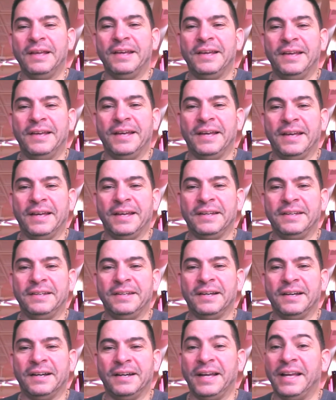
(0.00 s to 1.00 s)
and
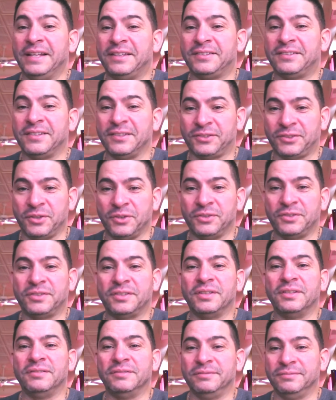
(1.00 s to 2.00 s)
8
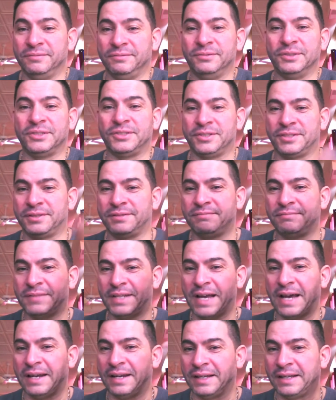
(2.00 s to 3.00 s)
sisters, which
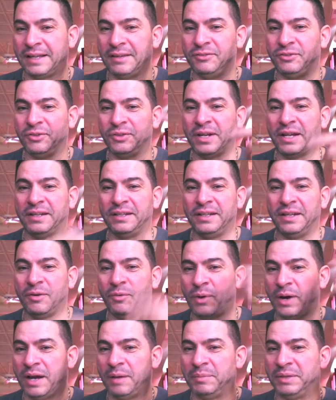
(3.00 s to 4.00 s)
kind of gives you an idea
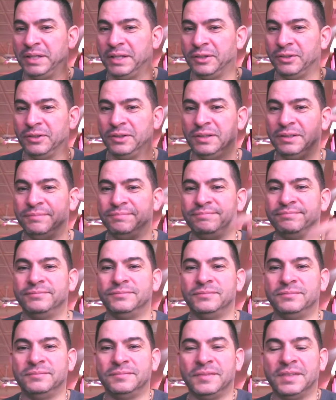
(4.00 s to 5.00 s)
why I'm a little...
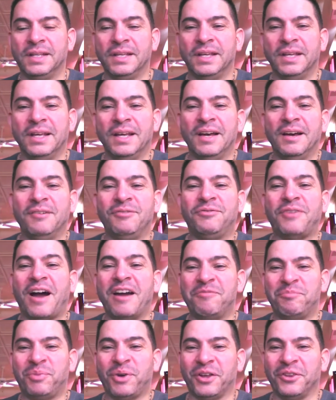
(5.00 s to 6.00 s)

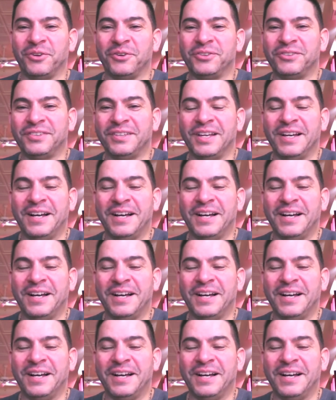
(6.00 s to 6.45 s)
5 brothers.